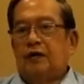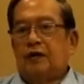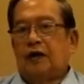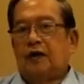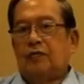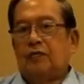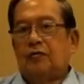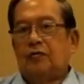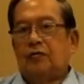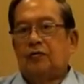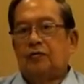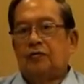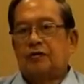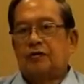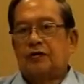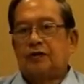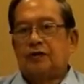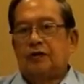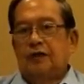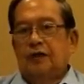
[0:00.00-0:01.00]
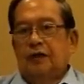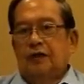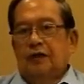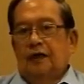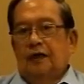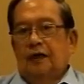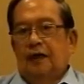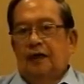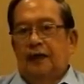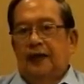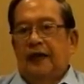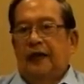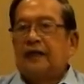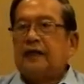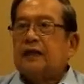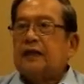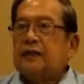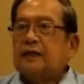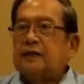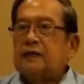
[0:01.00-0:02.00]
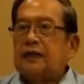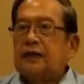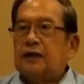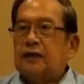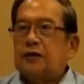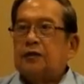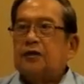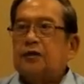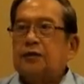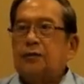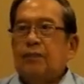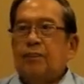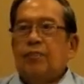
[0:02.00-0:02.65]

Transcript: come to a later stage,